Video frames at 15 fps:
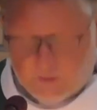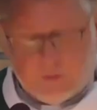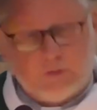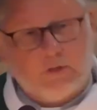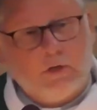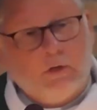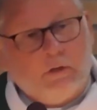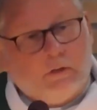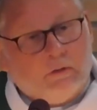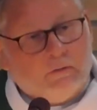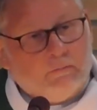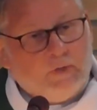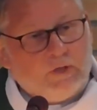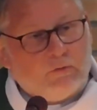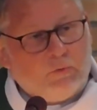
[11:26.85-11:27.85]
to
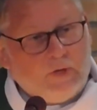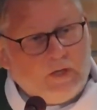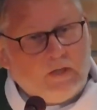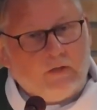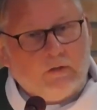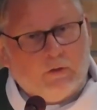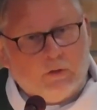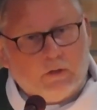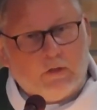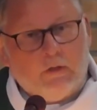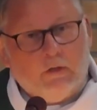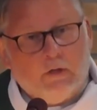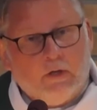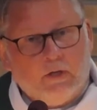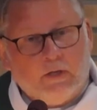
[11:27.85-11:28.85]
discern between good